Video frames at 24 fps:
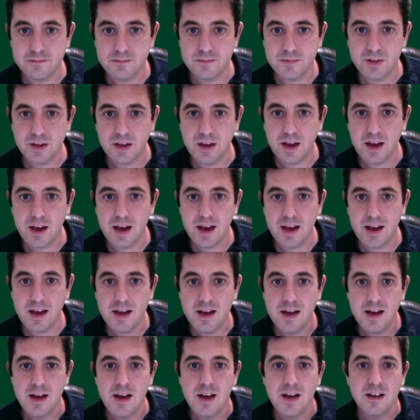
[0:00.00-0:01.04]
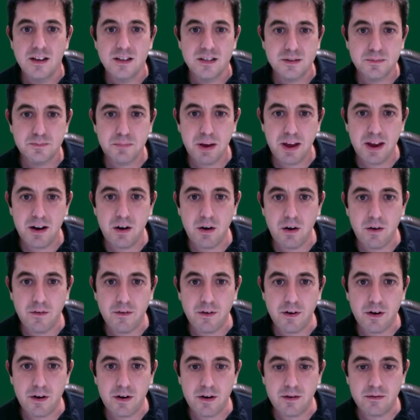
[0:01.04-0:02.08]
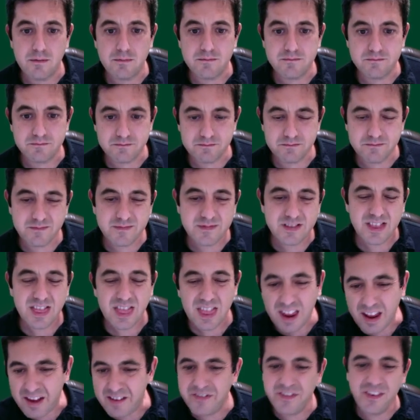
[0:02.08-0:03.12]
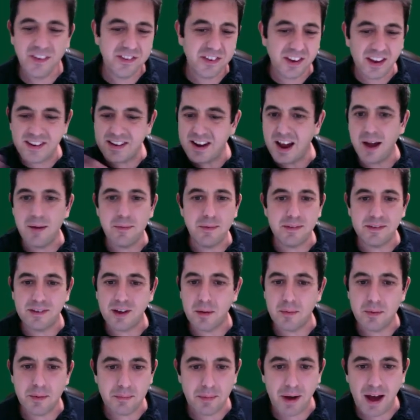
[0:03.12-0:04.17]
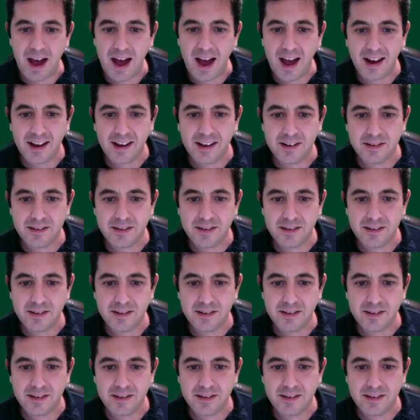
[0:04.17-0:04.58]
Okay, spade over. Feels like a diamond's coming back.